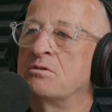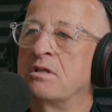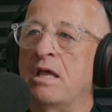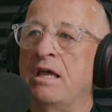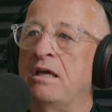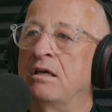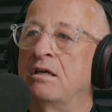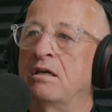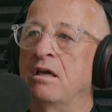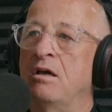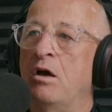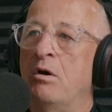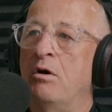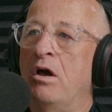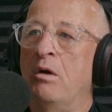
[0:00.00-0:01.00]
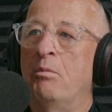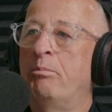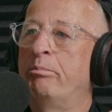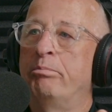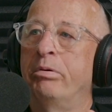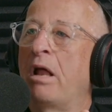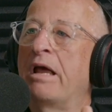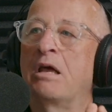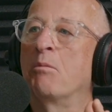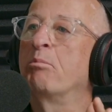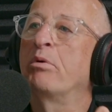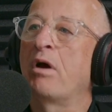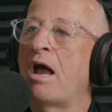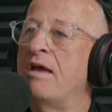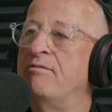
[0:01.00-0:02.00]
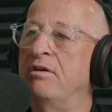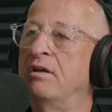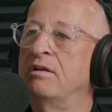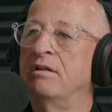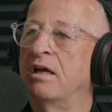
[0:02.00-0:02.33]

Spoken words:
like a private,